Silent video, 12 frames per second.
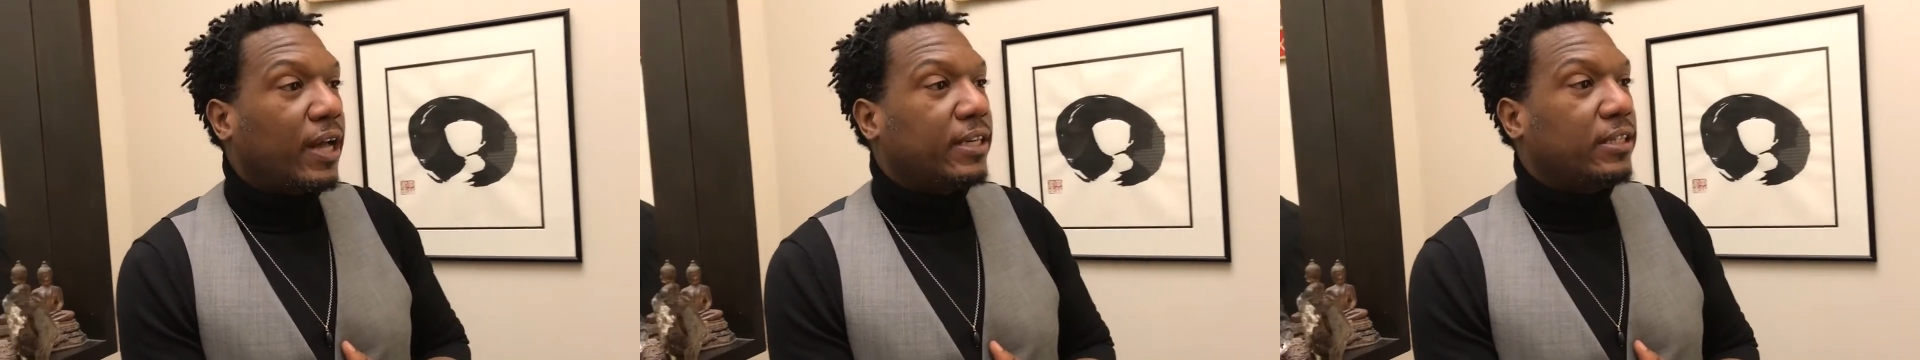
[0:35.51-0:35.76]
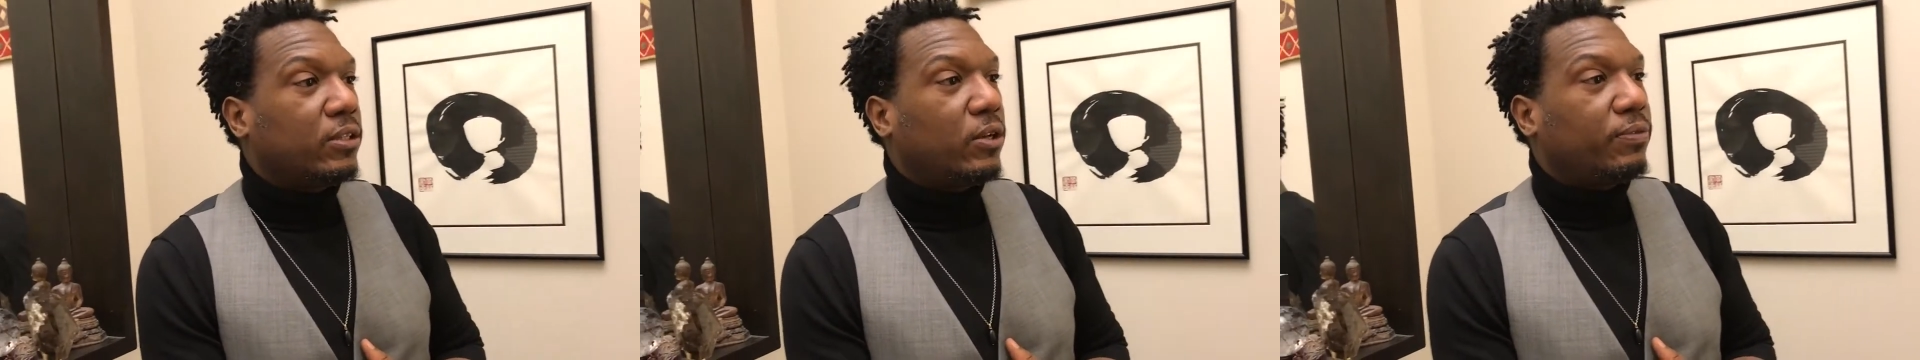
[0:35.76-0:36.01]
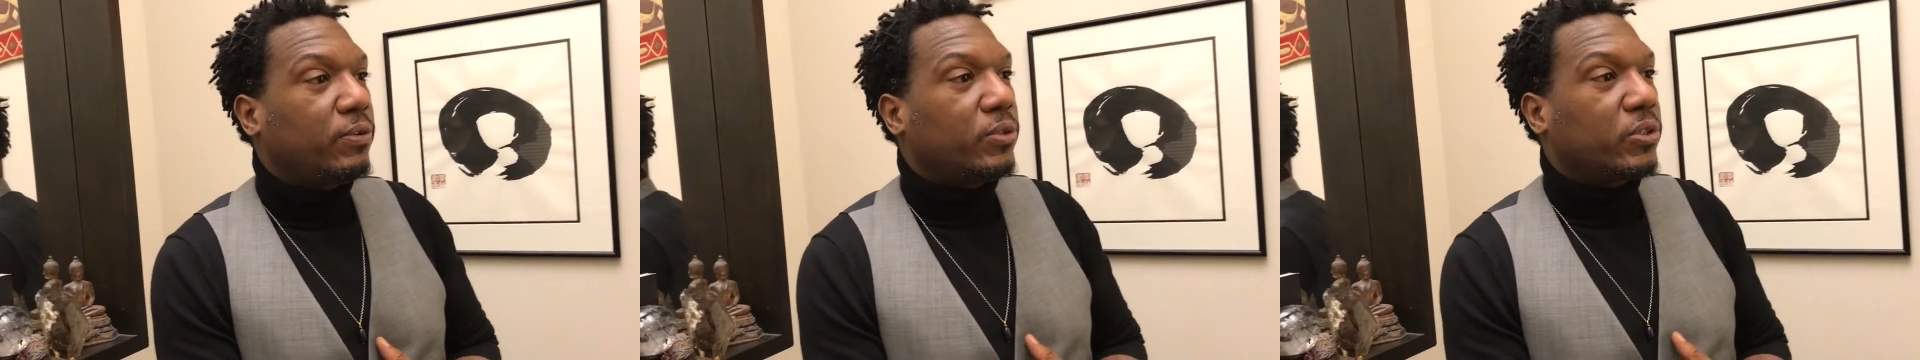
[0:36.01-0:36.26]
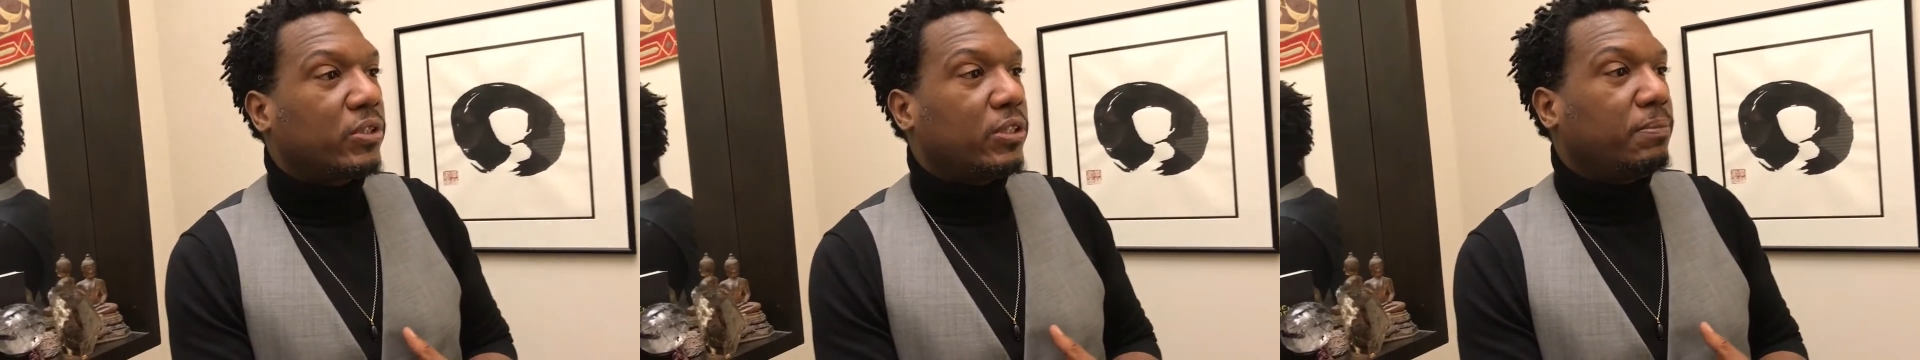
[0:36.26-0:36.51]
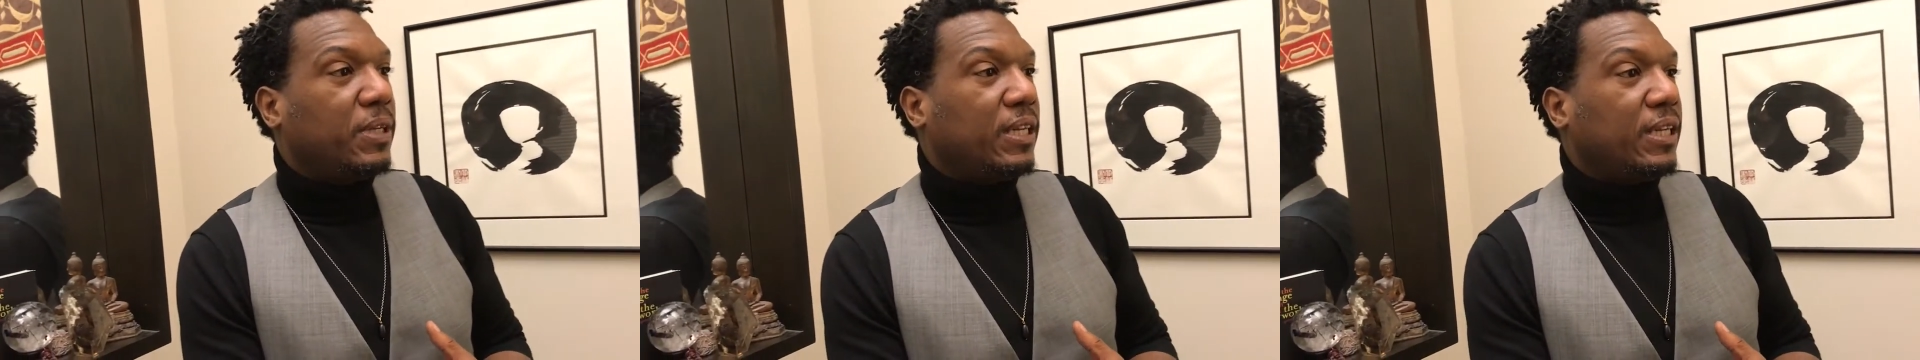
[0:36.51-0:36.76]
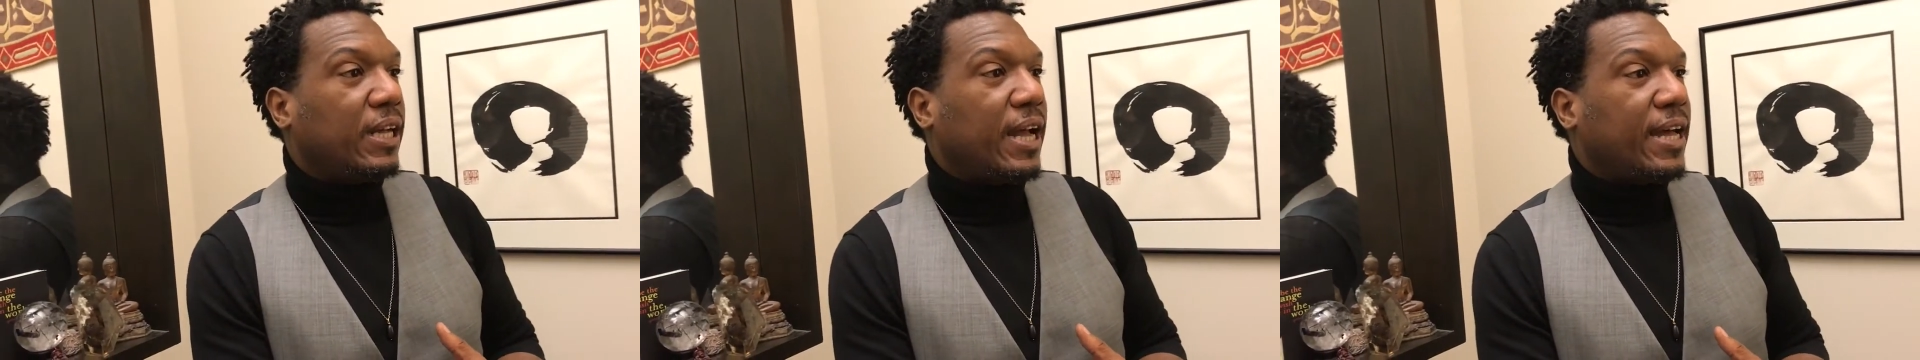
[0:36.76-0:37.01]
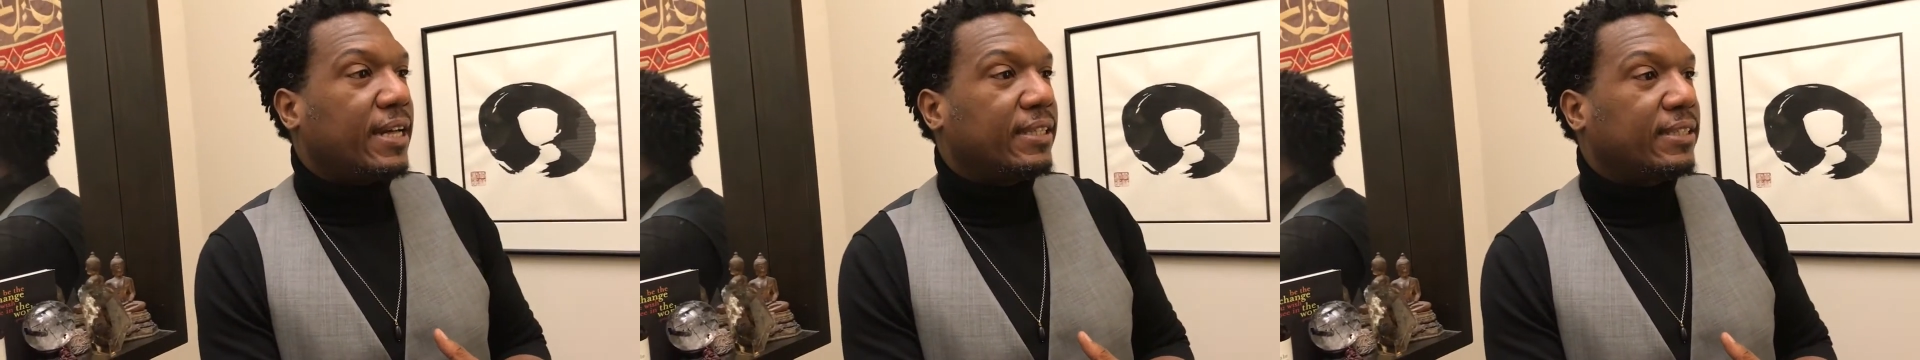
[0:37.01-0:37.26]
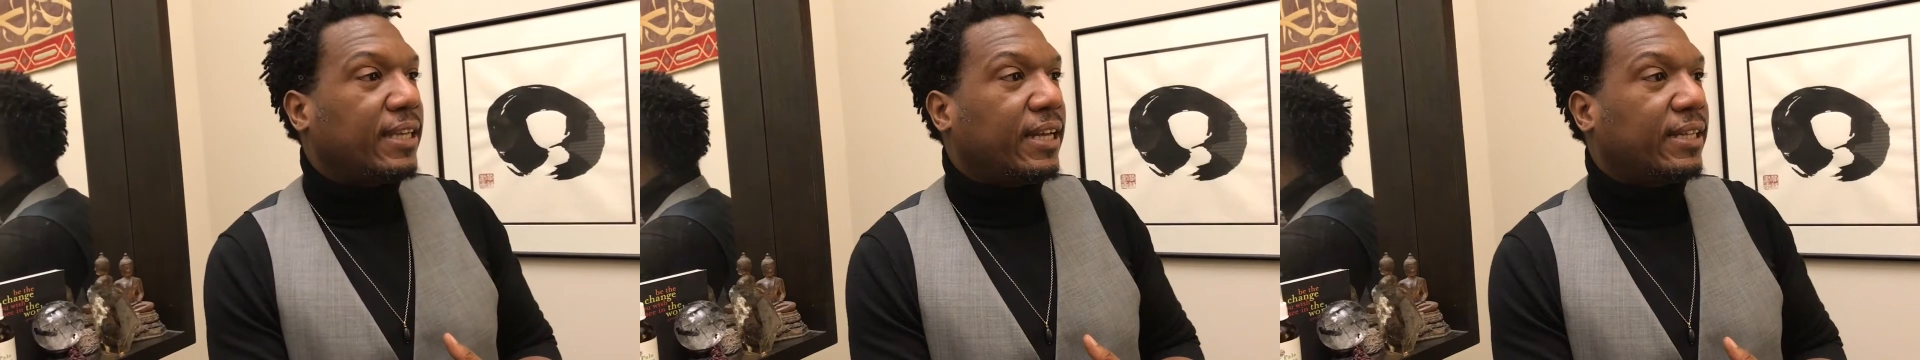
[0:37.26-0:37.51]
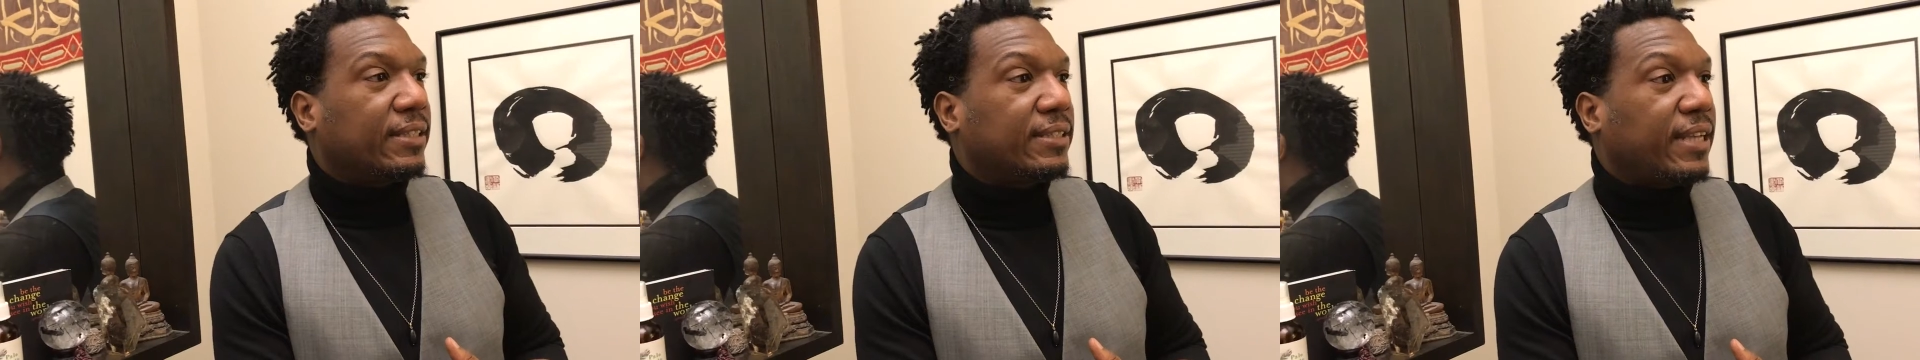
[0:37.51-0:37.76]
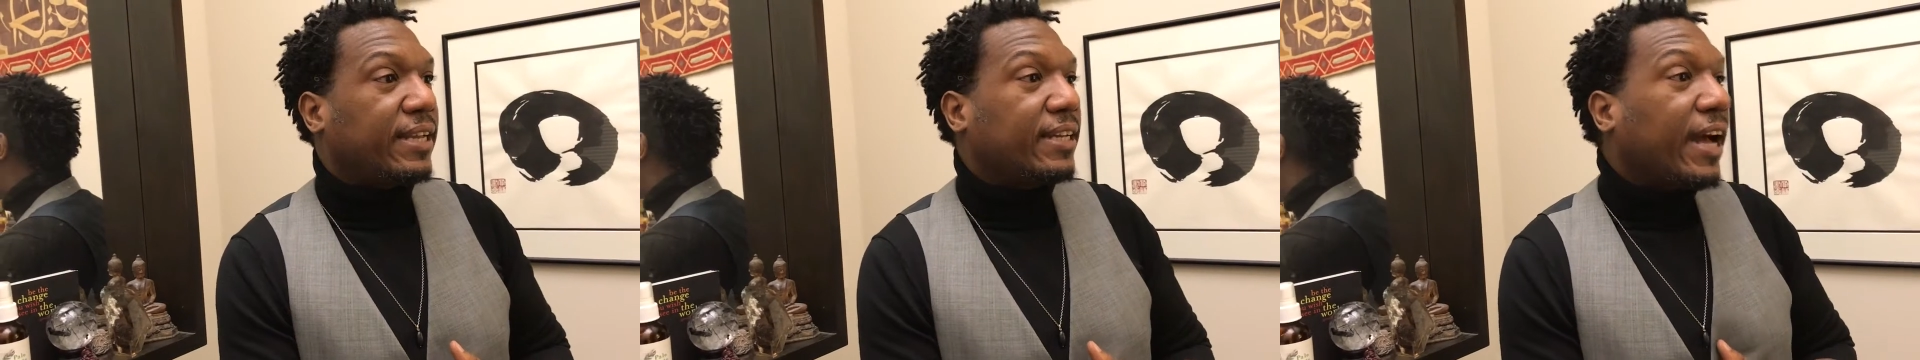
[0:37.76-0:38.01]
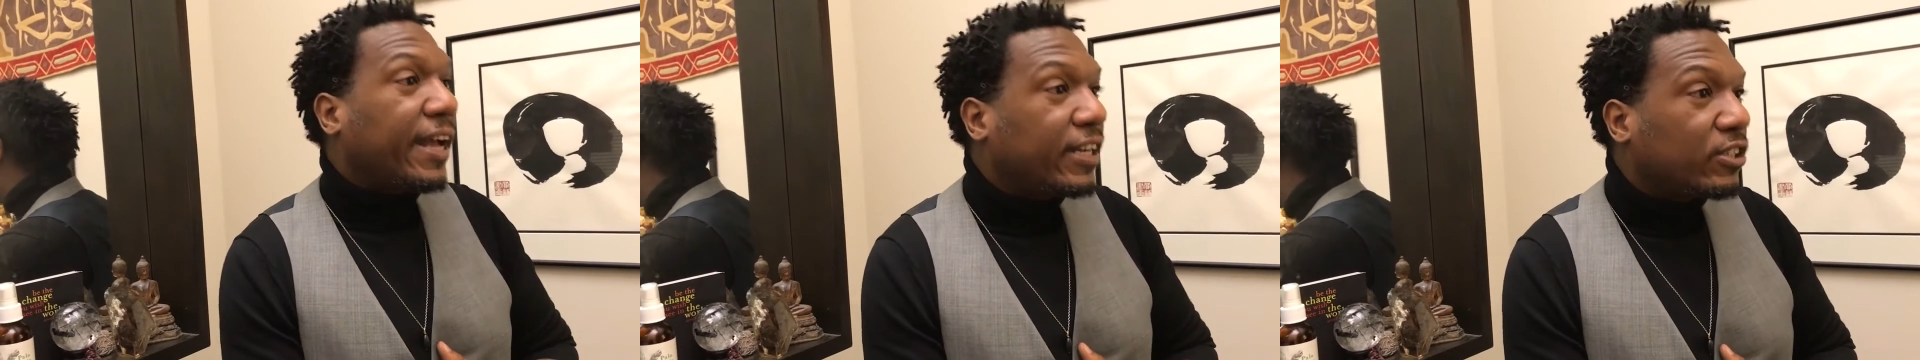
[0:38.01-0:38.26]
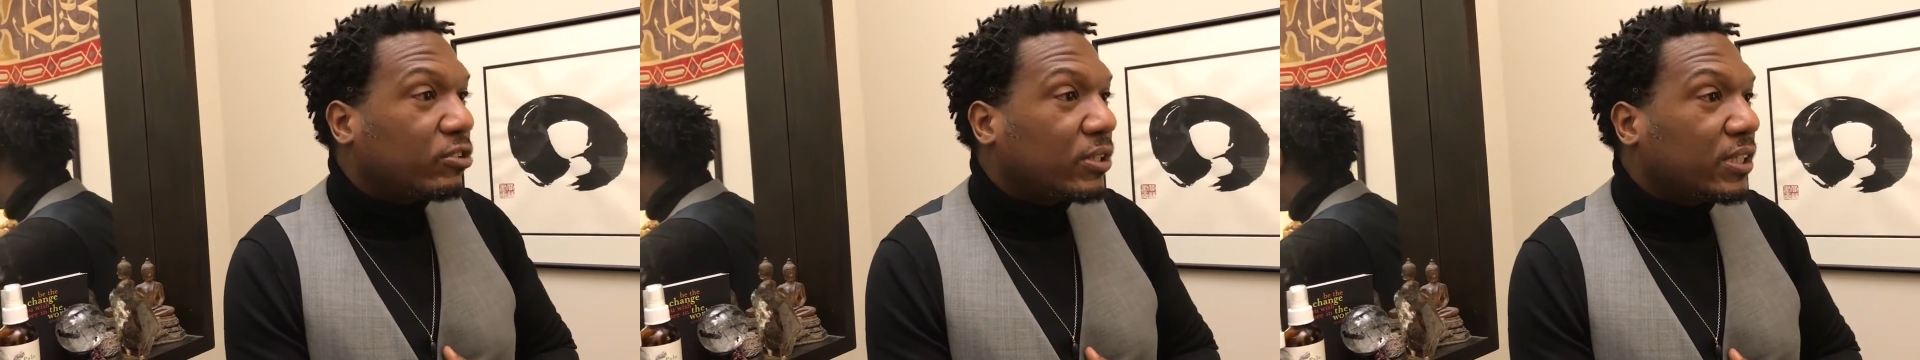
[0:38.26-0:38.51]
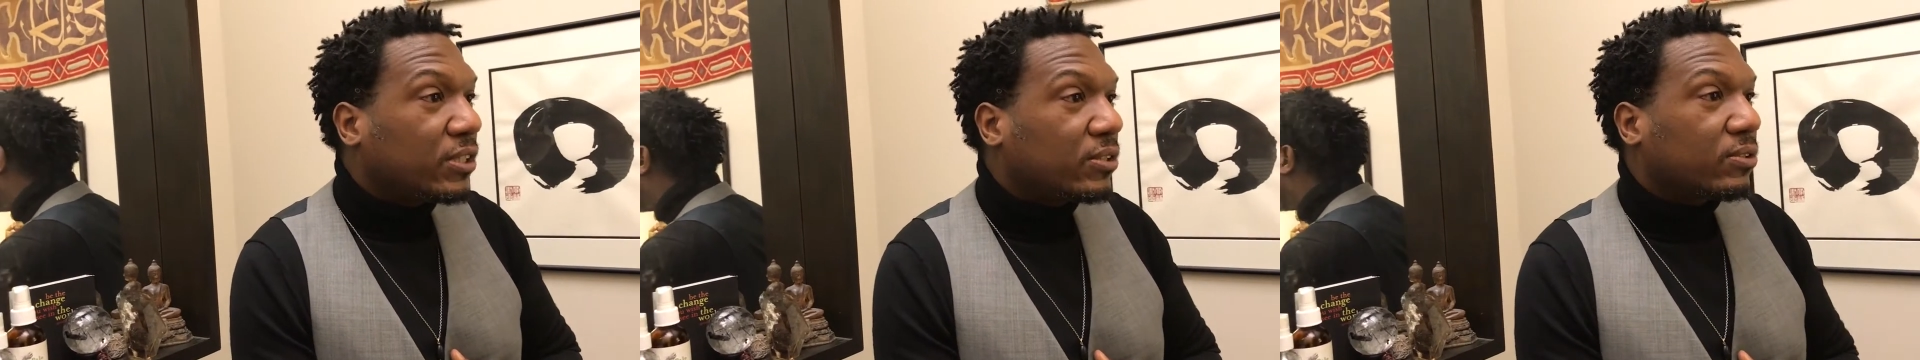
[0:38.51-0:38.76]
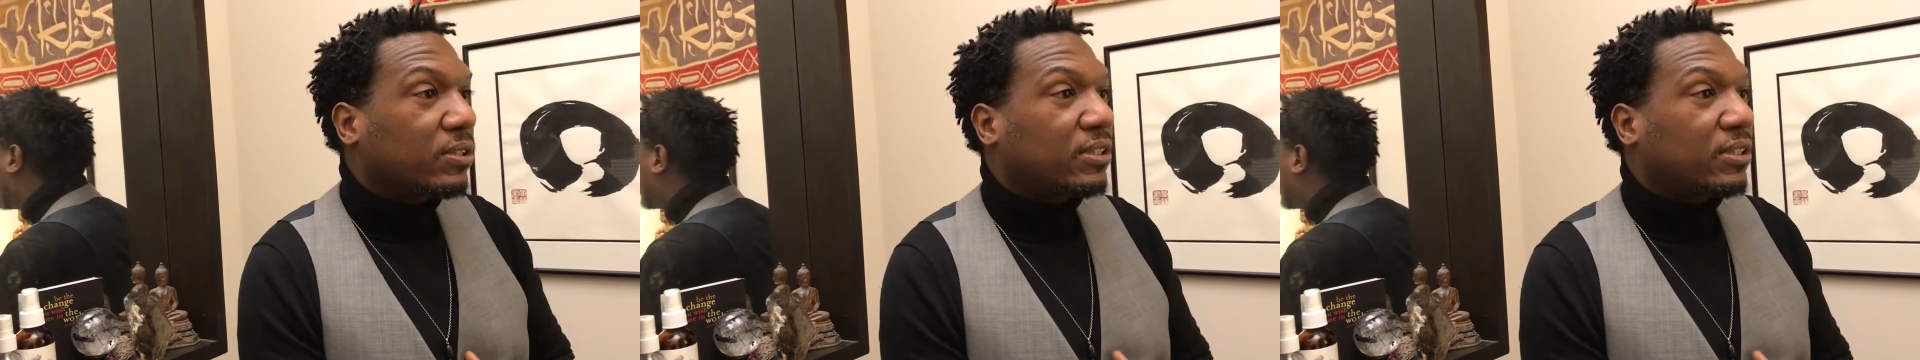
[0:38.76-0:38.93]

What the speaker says: I didn't know if it was going to be as a psychiatrist or